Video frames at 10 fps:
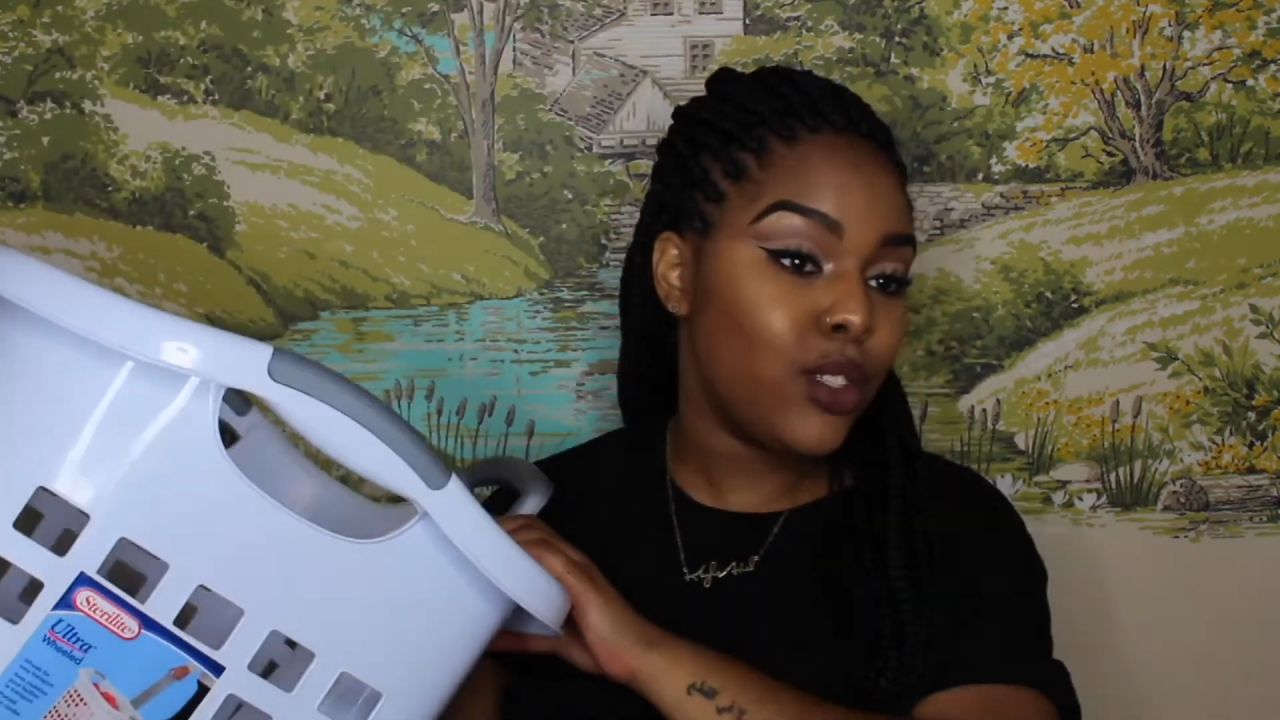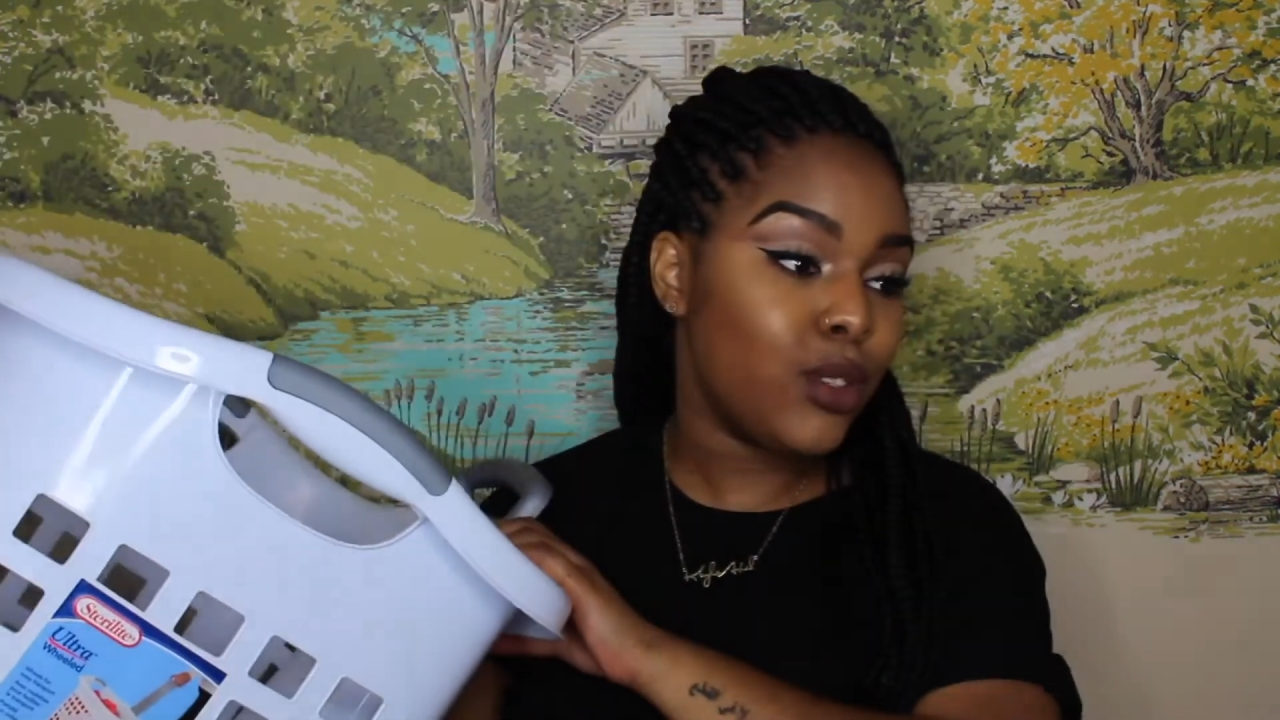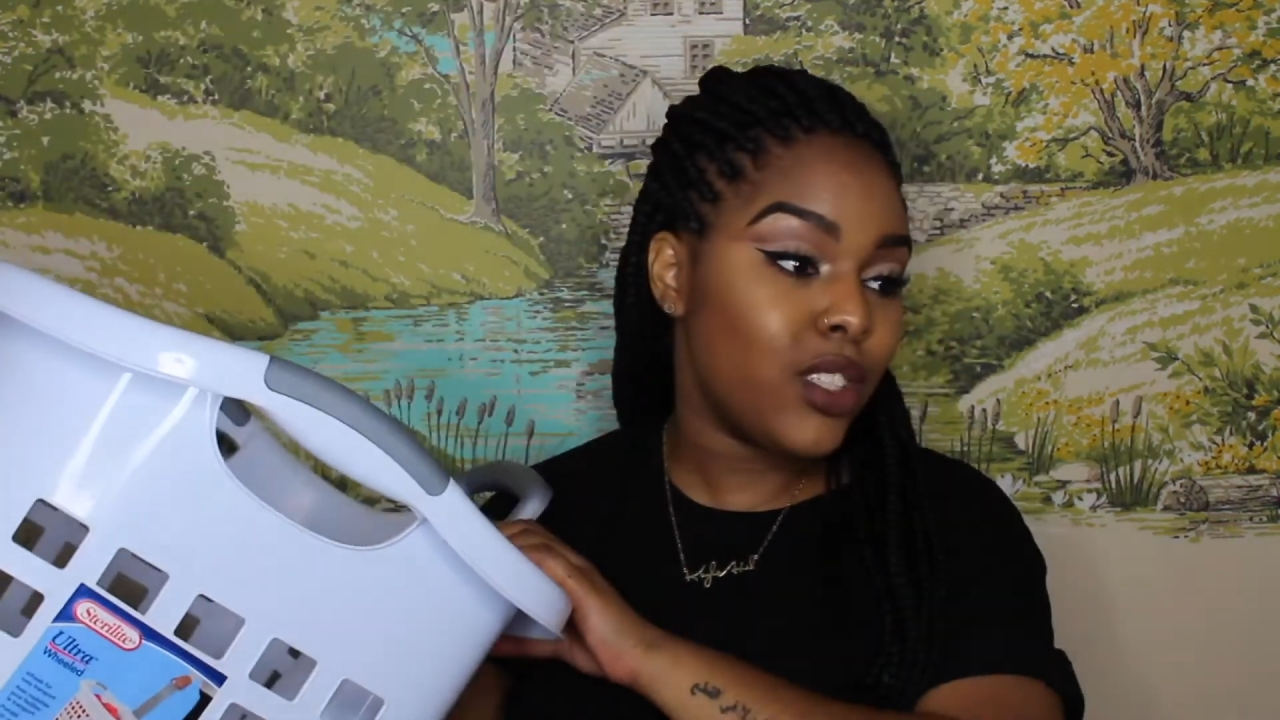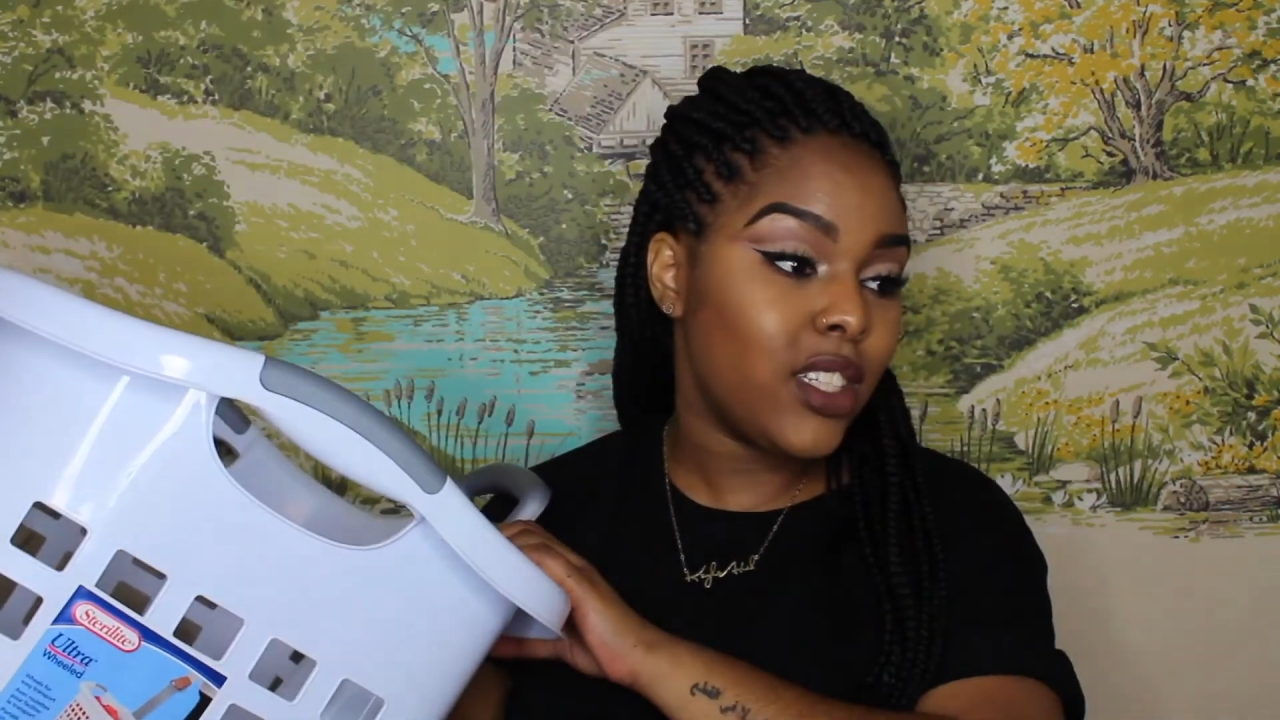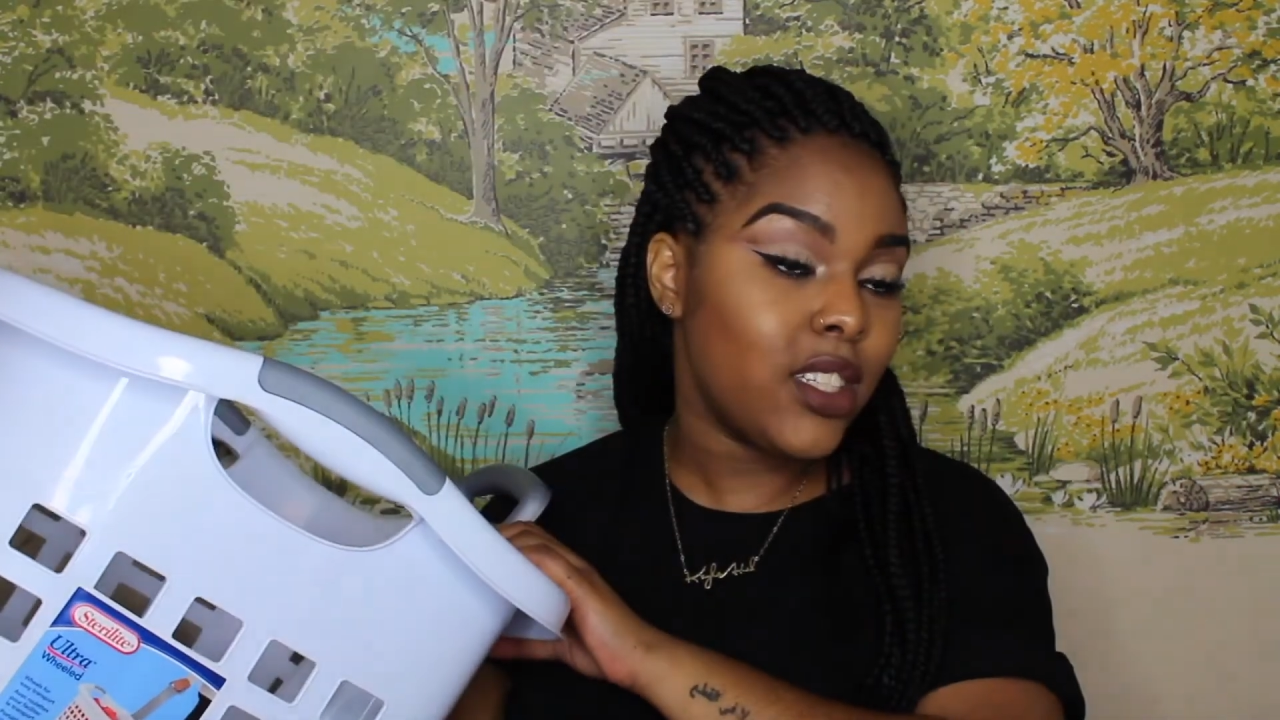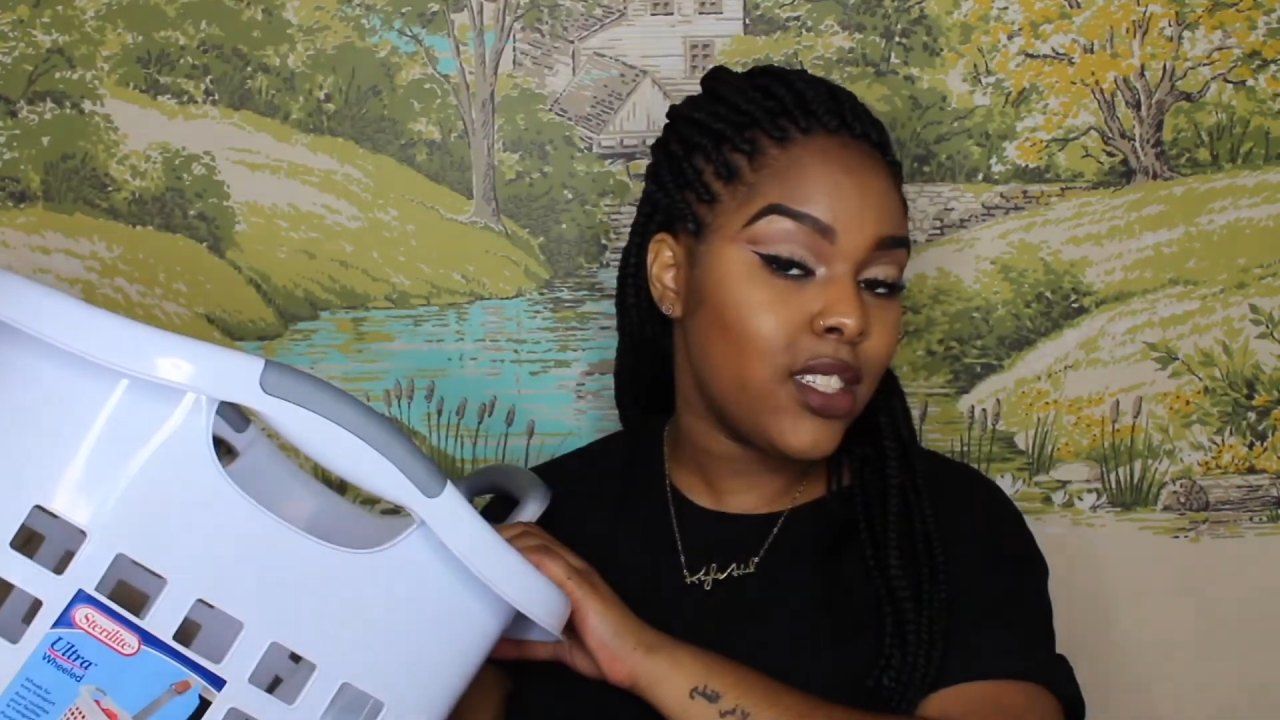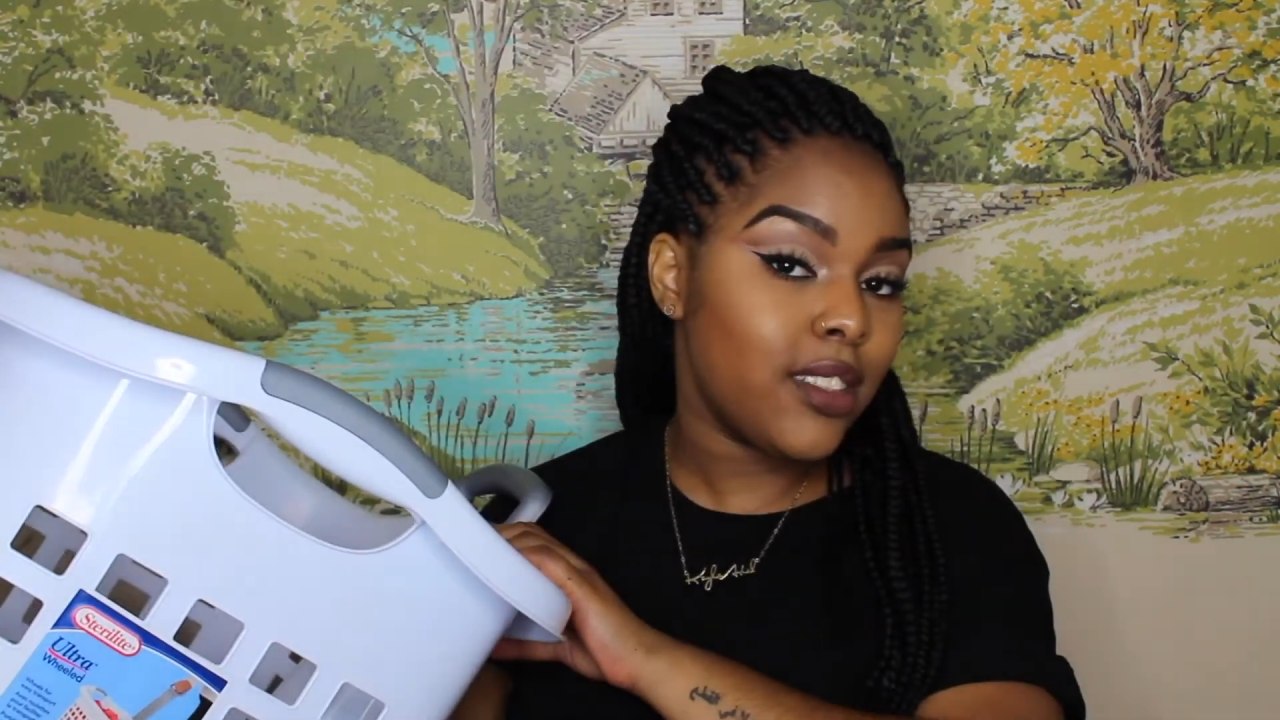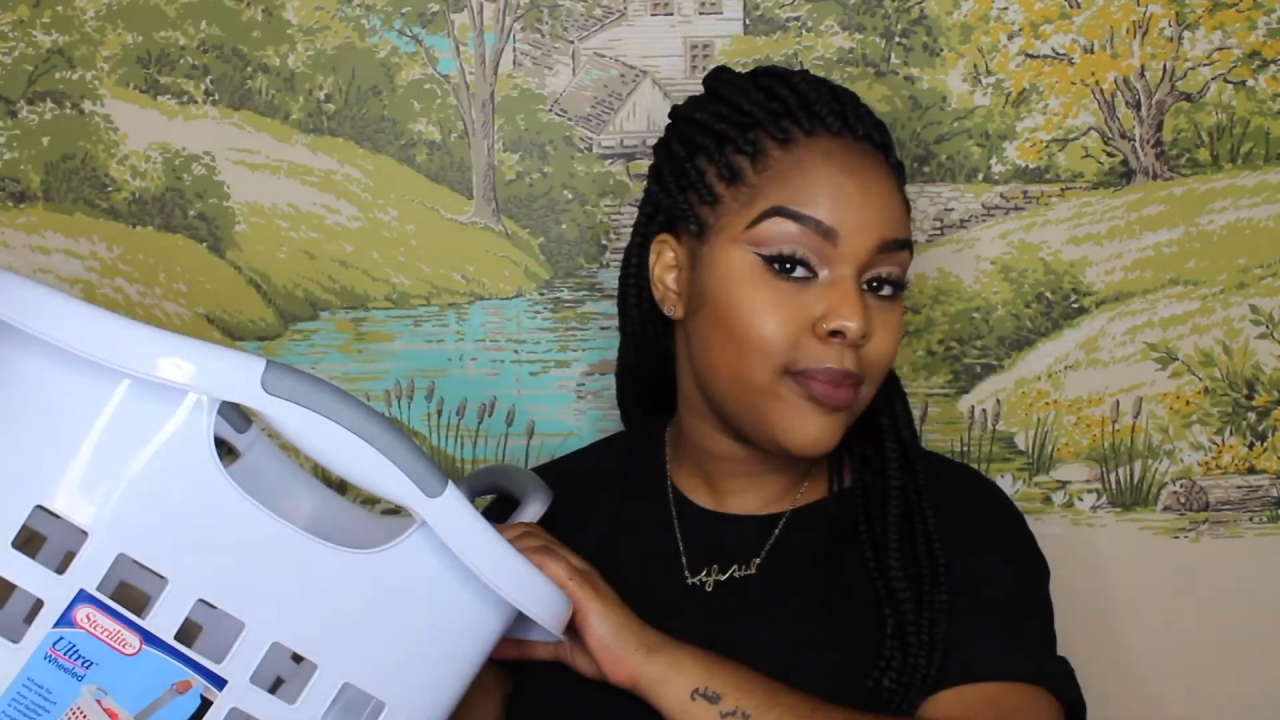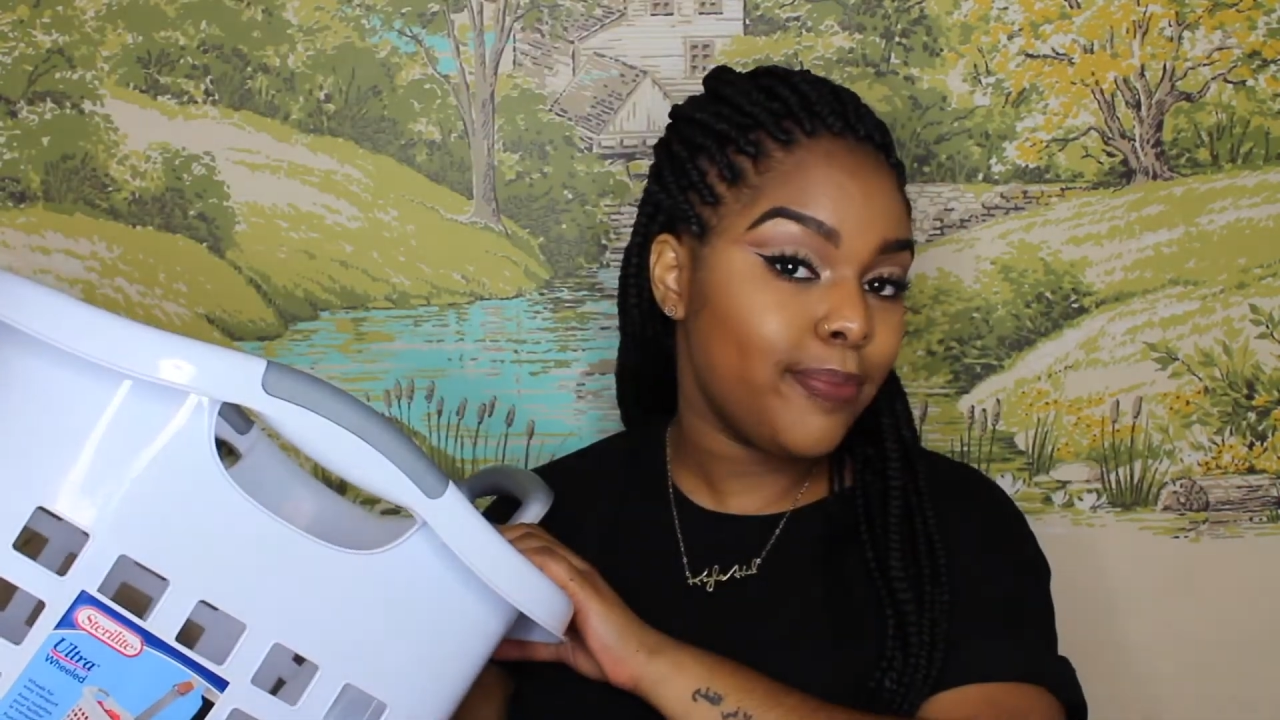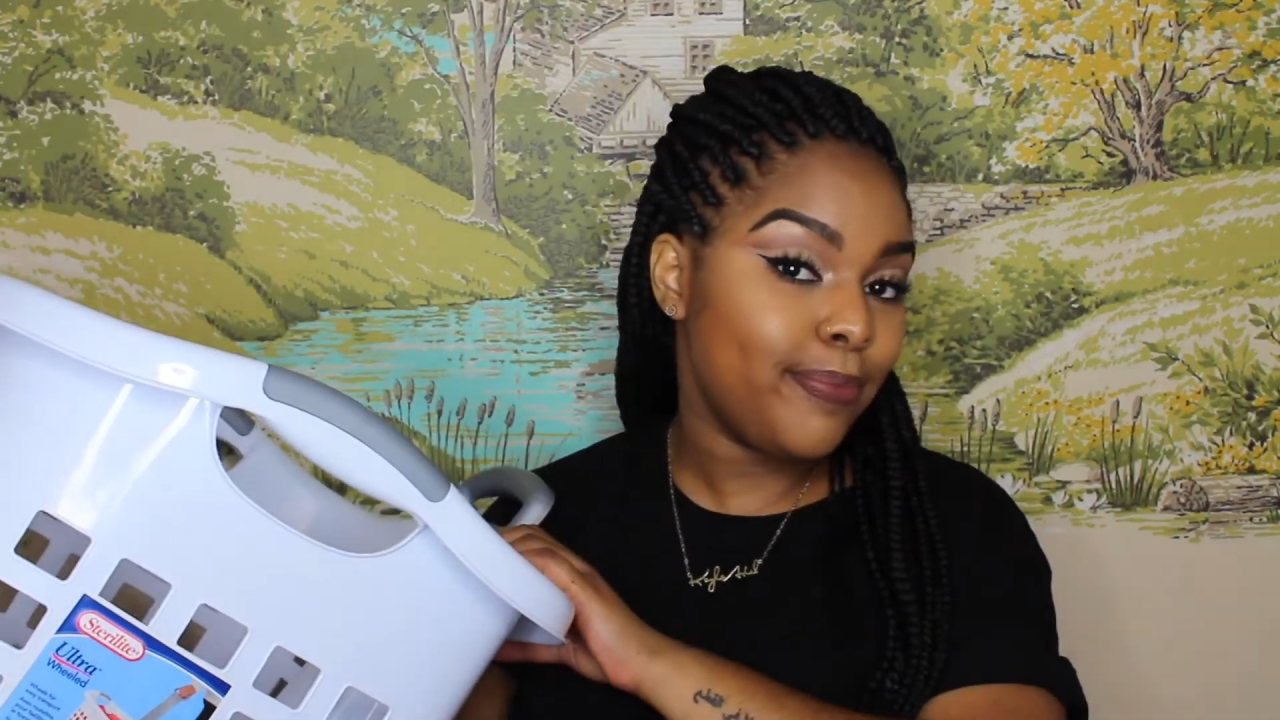use this.